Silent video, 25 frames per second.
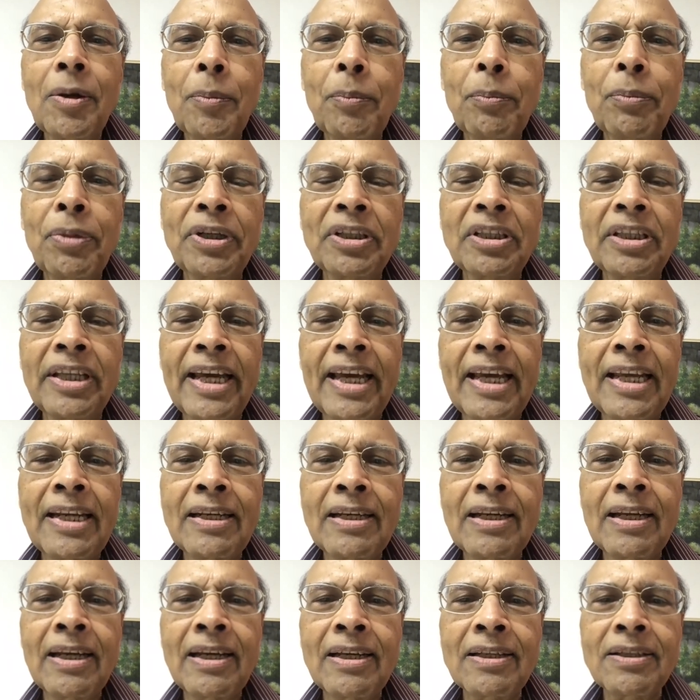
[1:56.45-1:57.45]
But then,
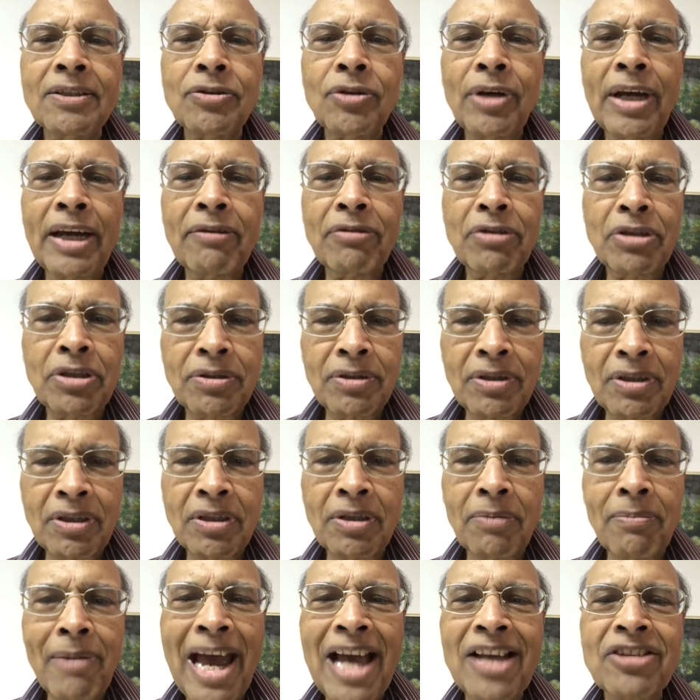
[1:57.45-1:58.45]
so I was in the
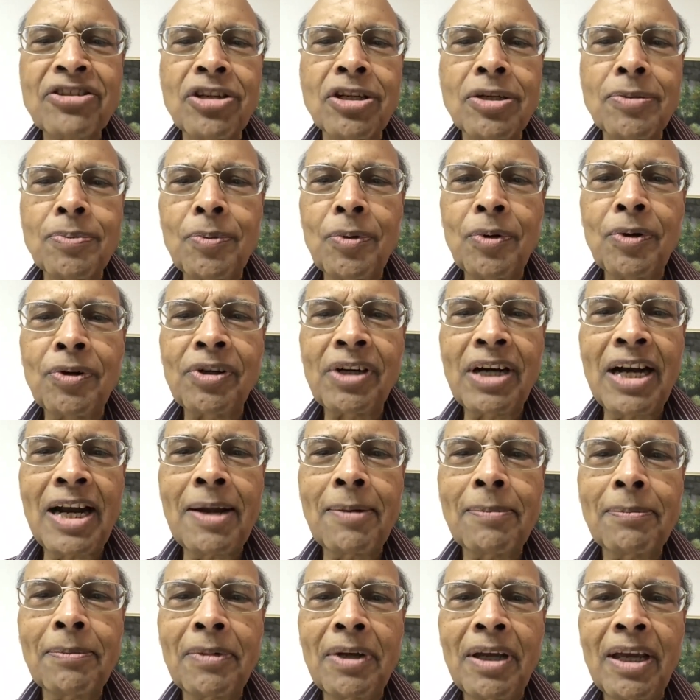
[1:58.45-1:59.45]
master's
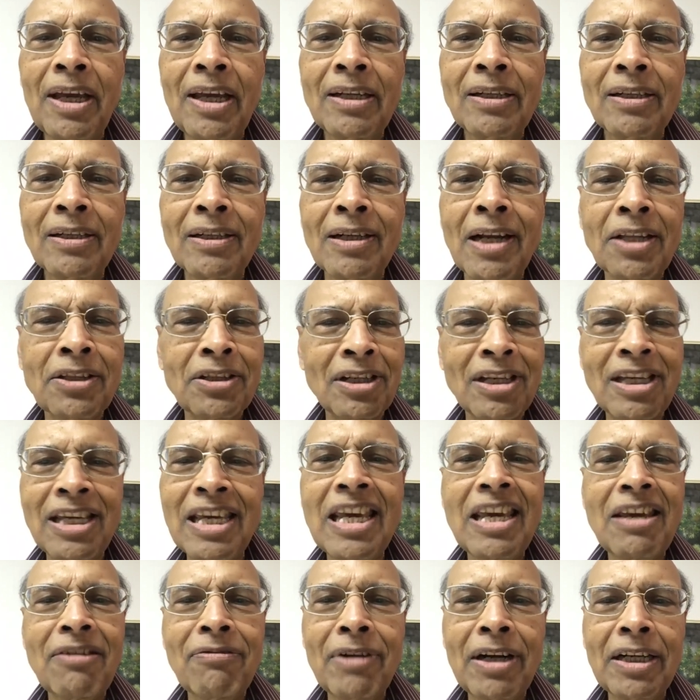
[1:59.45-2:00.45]
program, and another
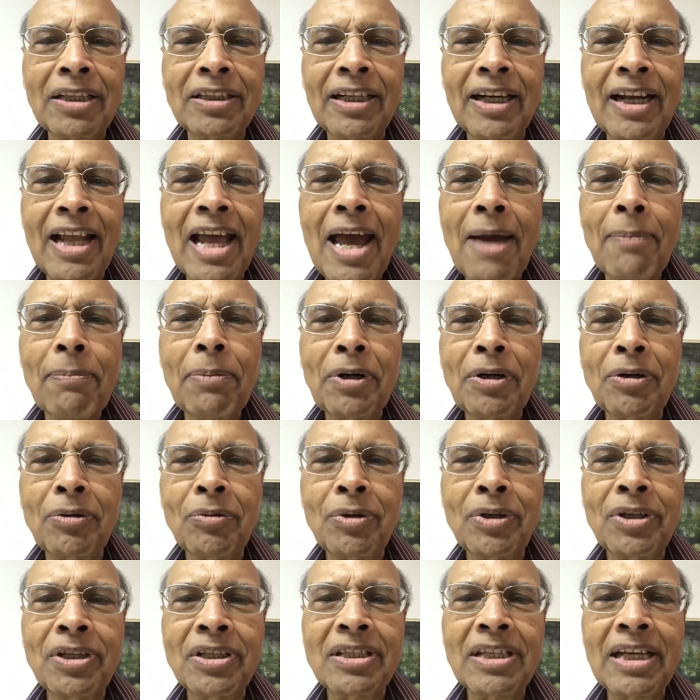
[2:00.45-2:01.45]
key event that happened
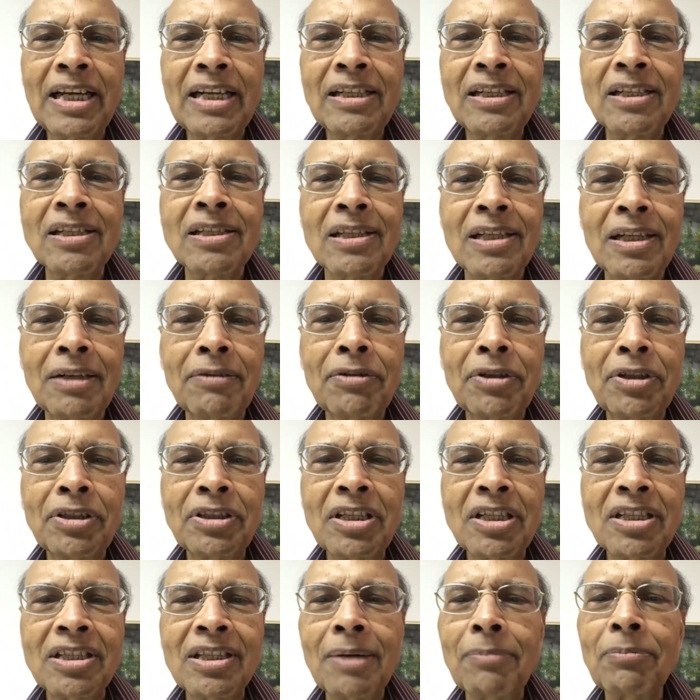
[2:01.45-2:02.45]
was I discovered
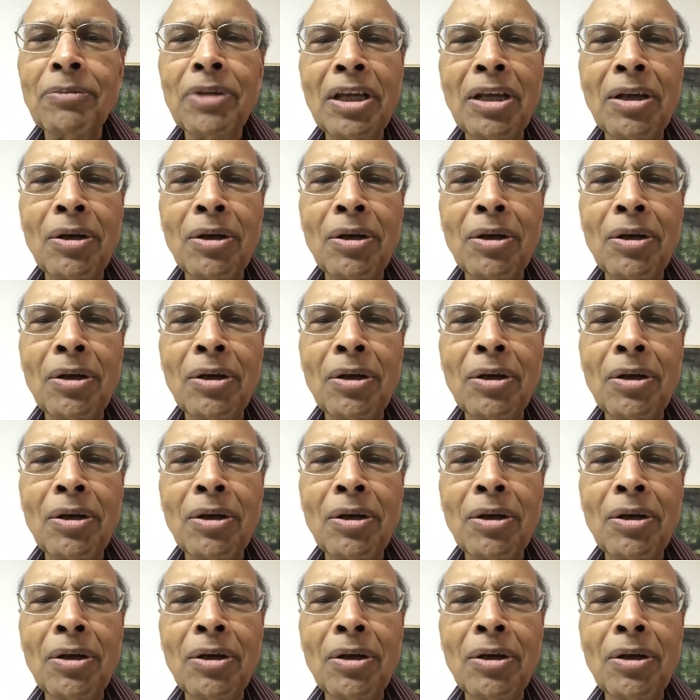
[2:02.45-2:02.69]
this something